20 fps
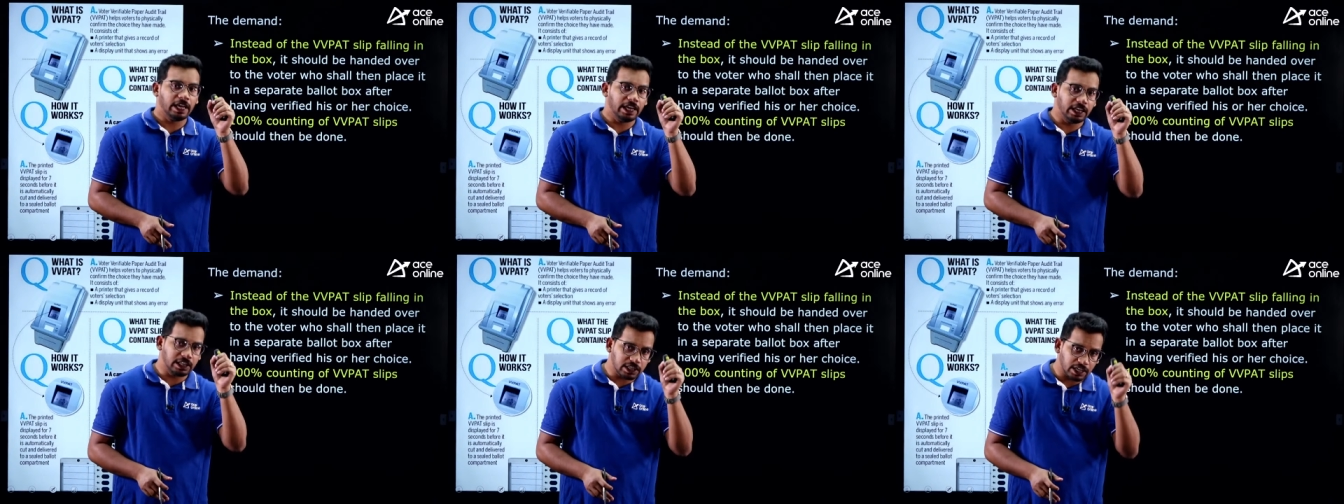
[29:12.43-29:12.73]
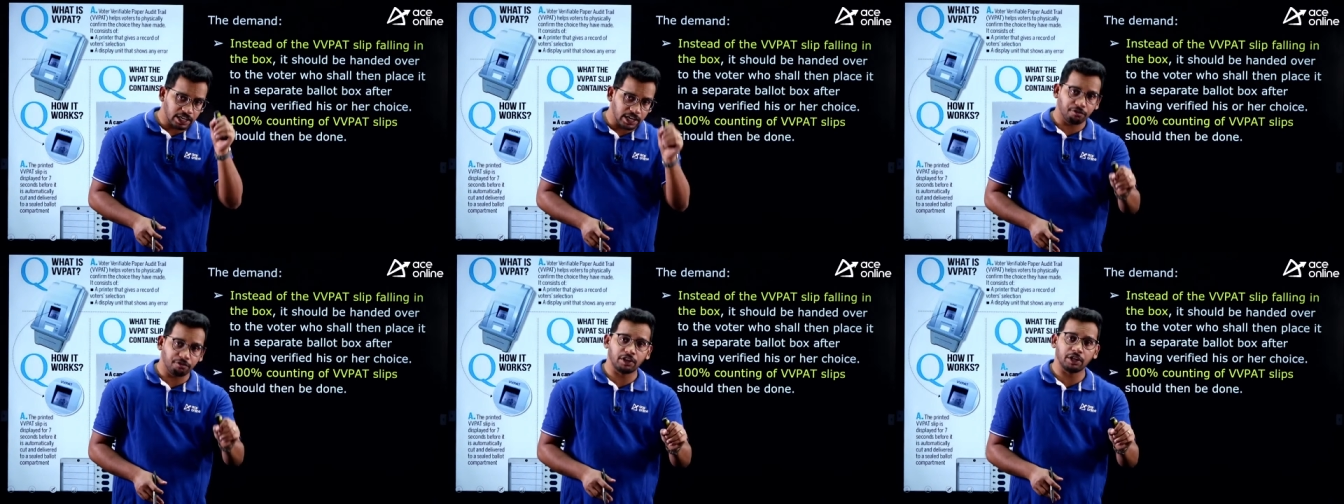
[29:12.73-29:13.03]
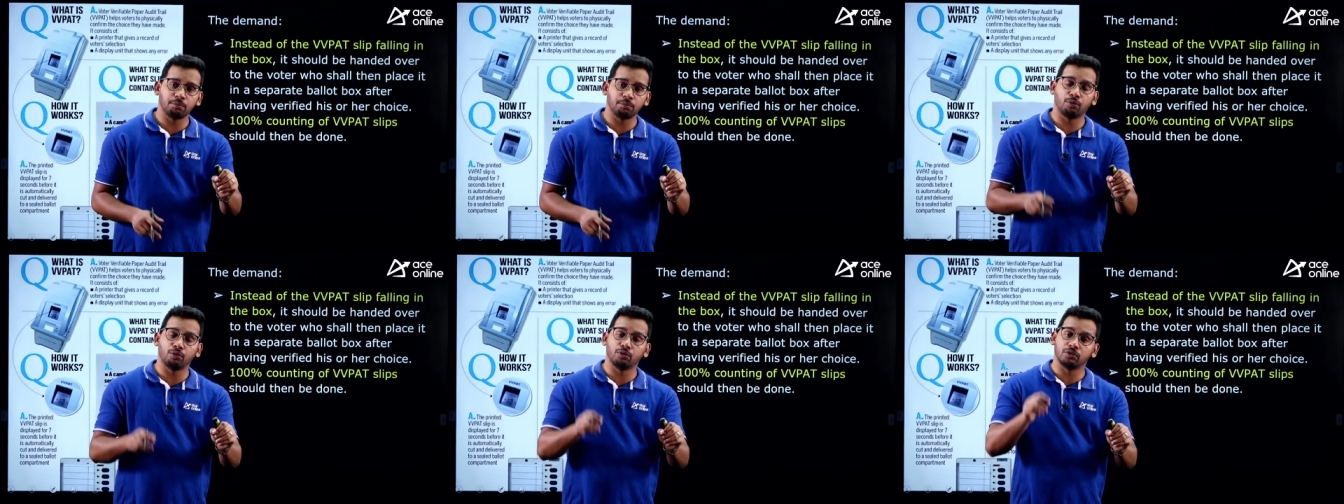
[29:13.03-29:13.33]
each and
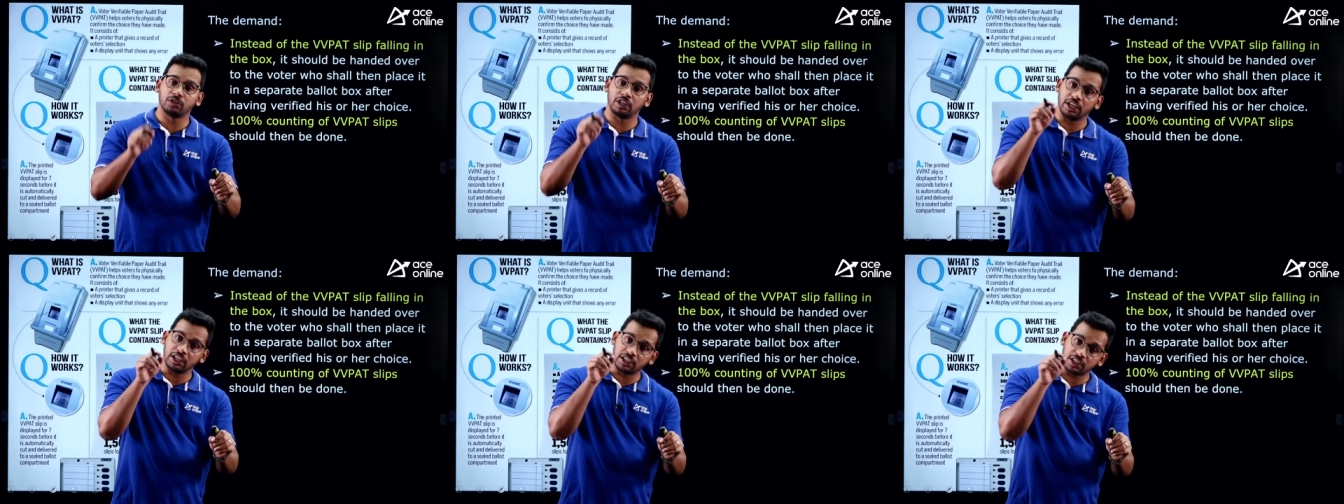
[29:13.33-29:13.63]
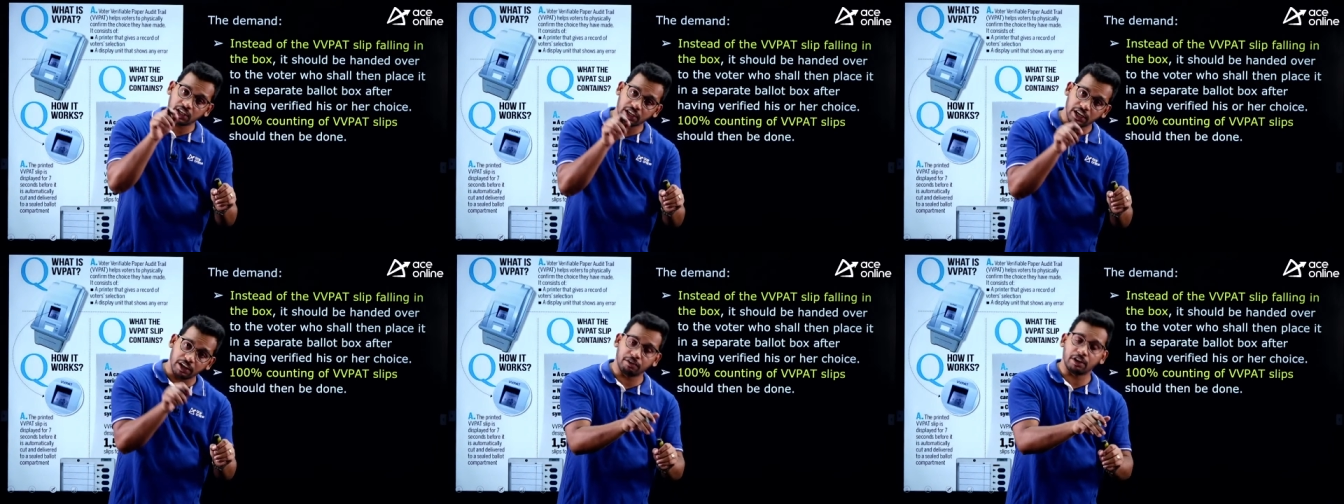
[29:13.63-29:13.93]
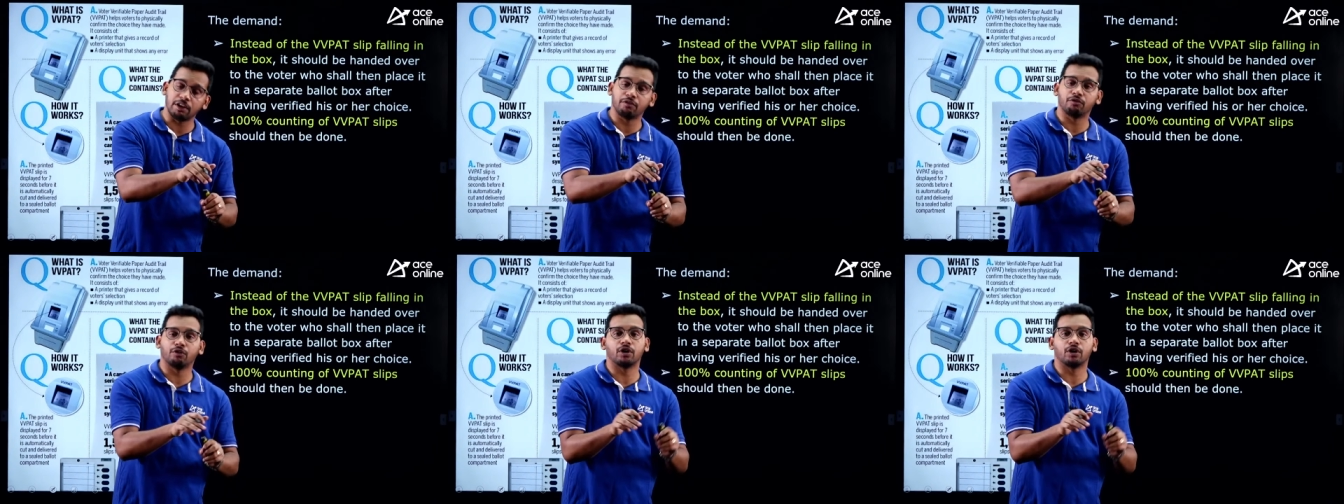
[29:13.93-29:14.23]
every booth each and
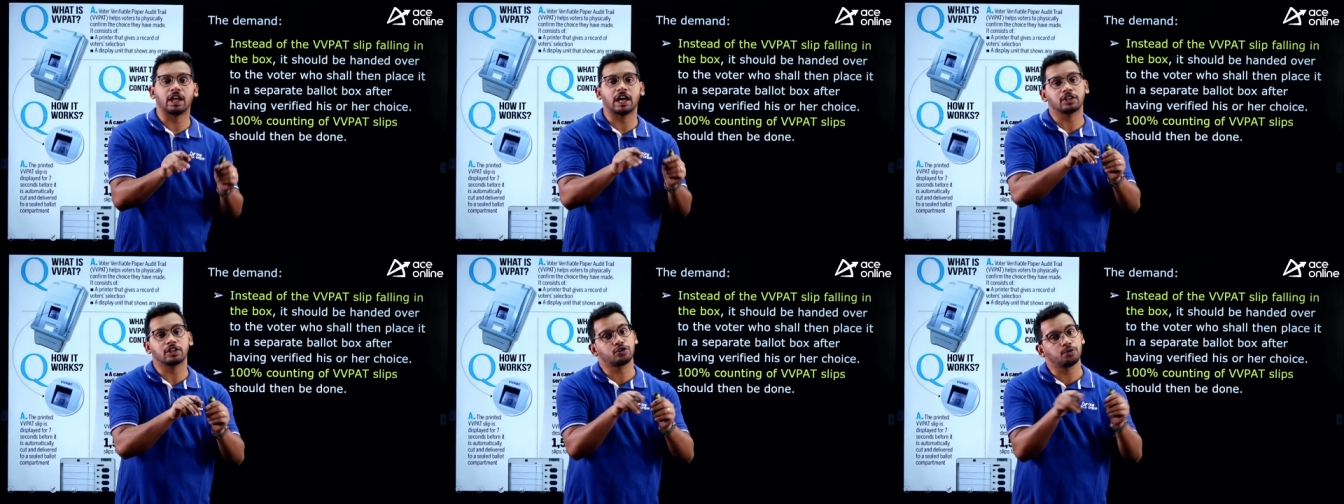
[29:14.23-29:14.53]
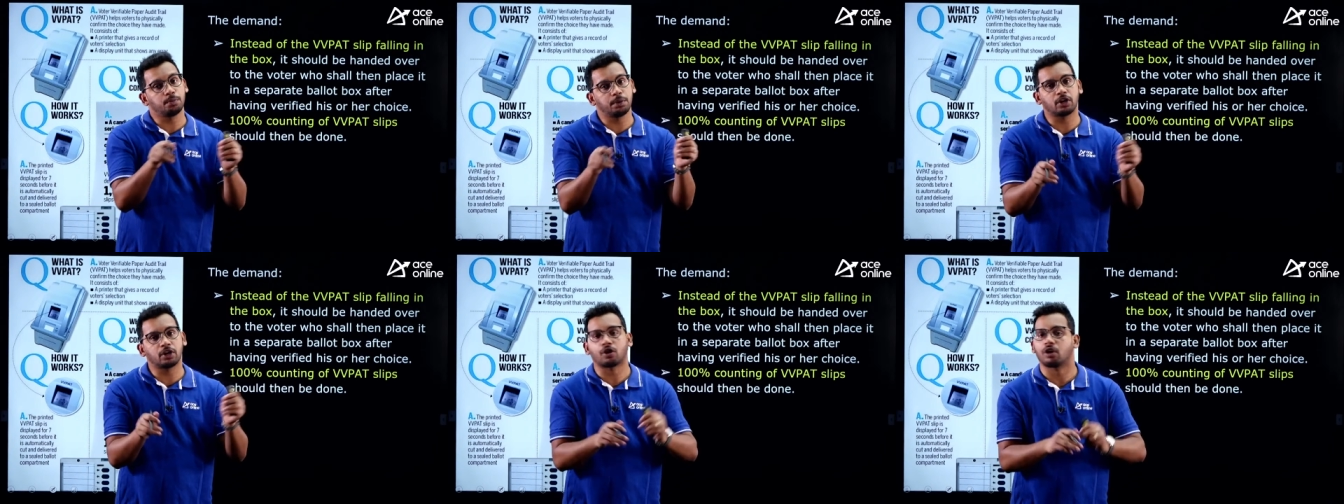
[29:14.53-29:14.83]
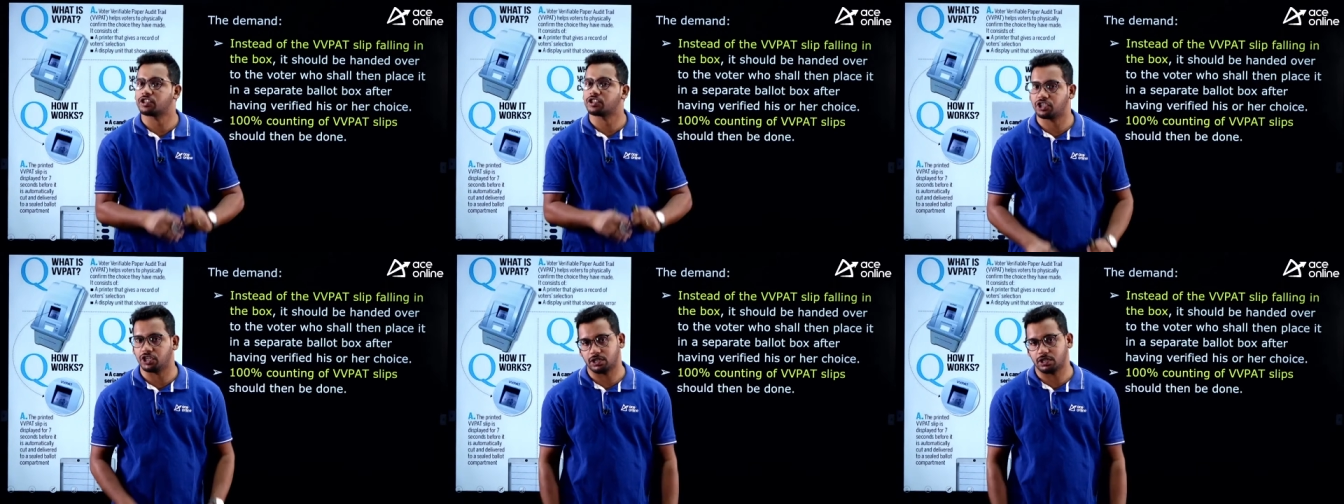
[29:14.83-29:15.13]
every vote has to be
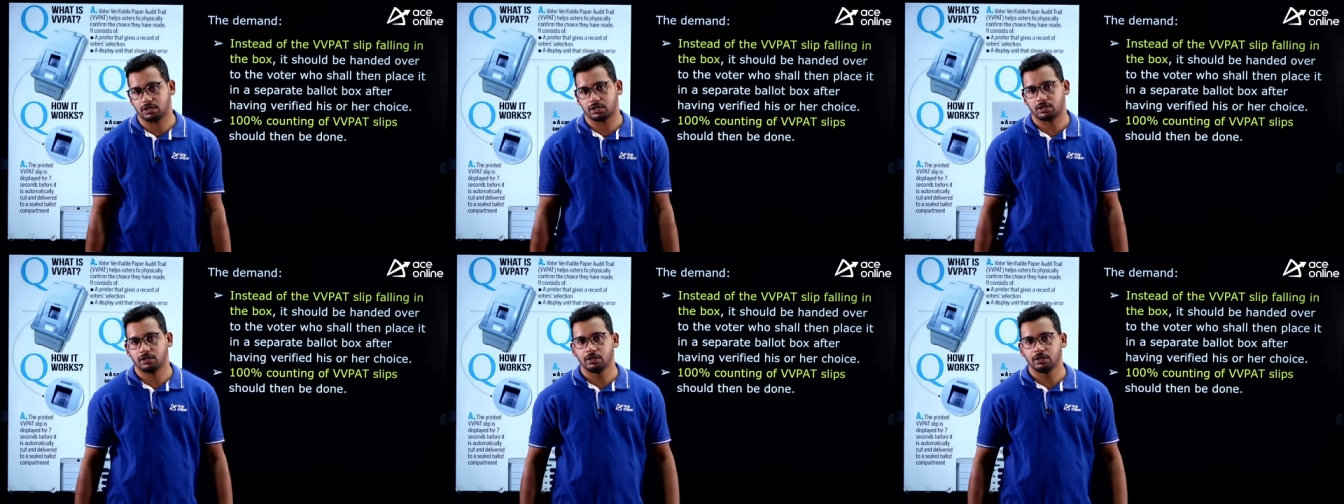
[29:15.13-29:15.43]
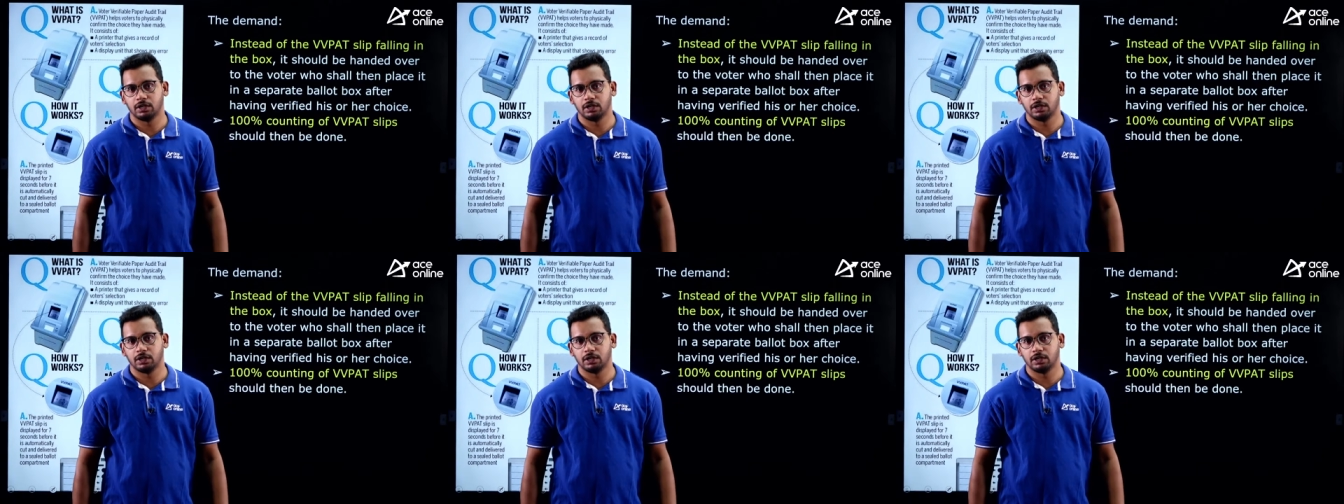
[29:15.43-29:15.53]
cross checked